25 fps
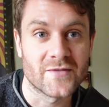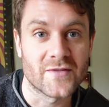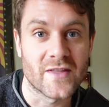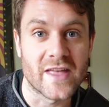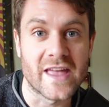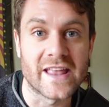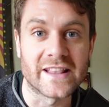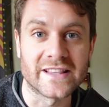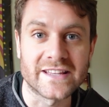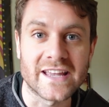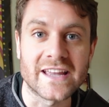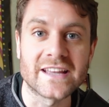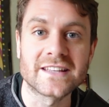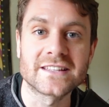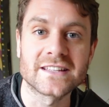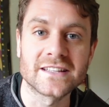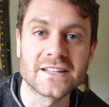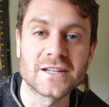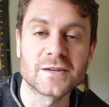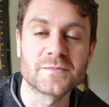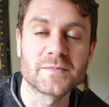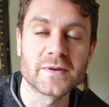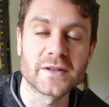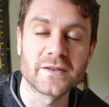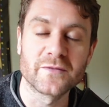It takes a
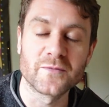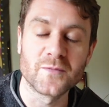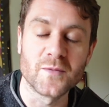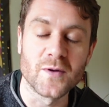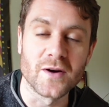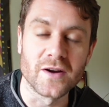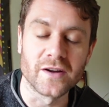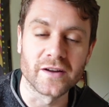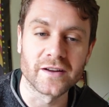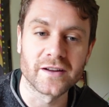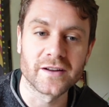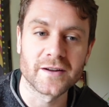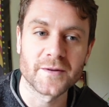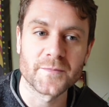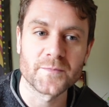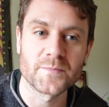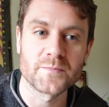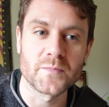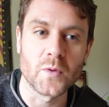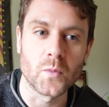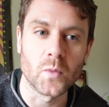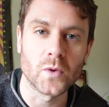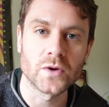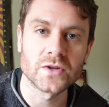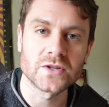little bit of work,
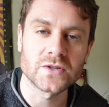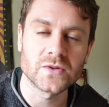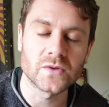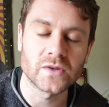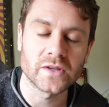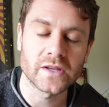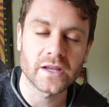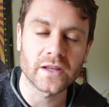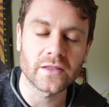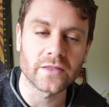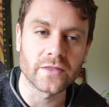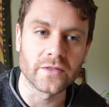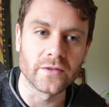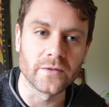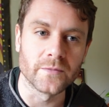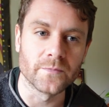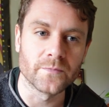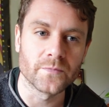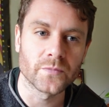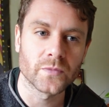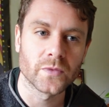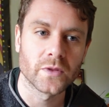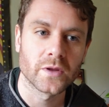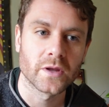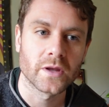but once you get
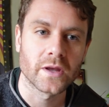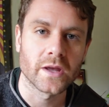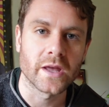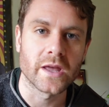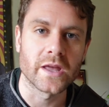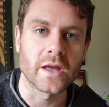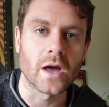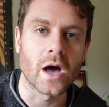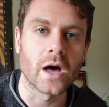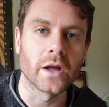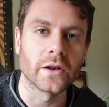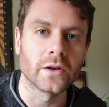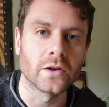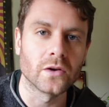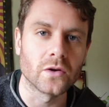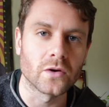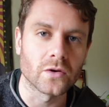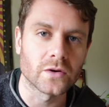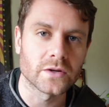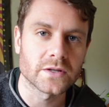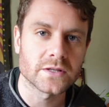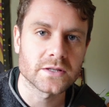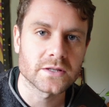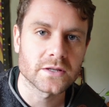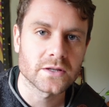them, it
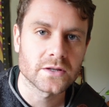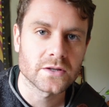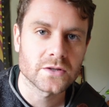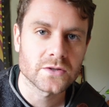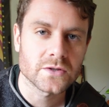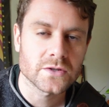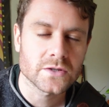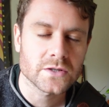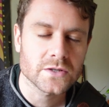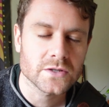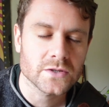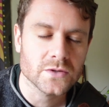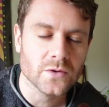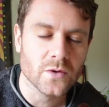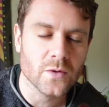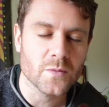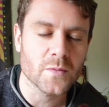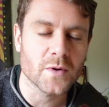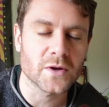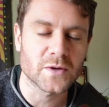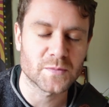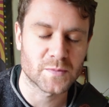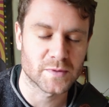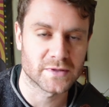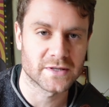unlocks so
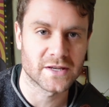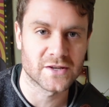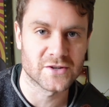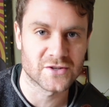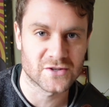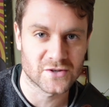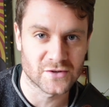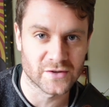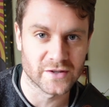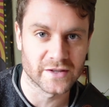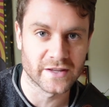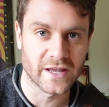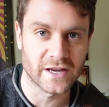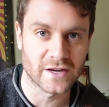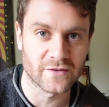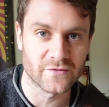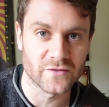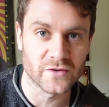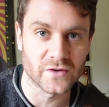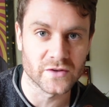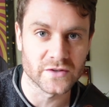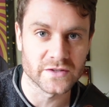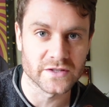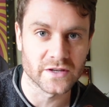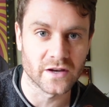much potential on the neck of
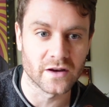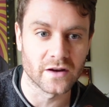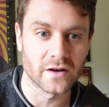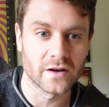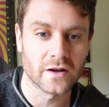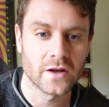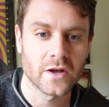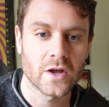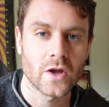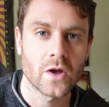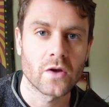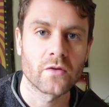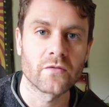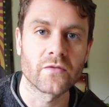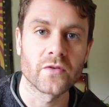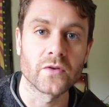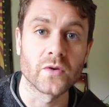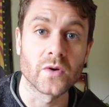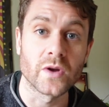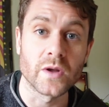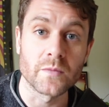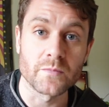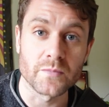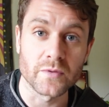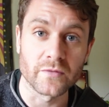your guitar for
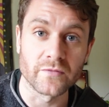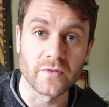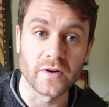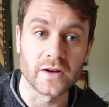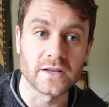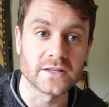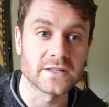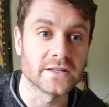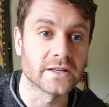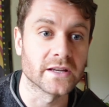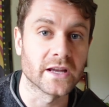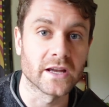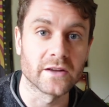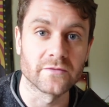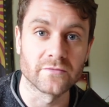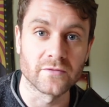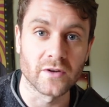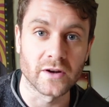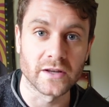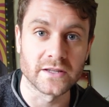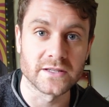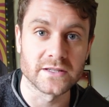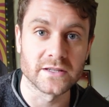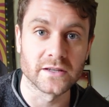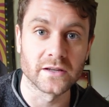your improvising and
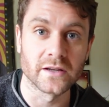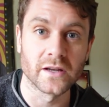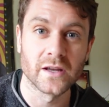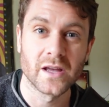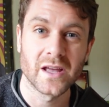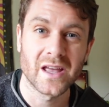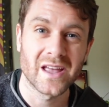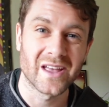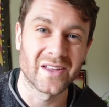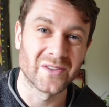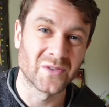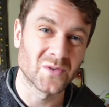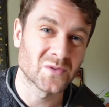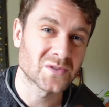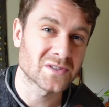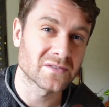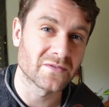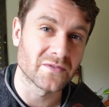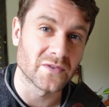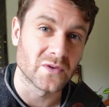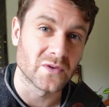writing, and also for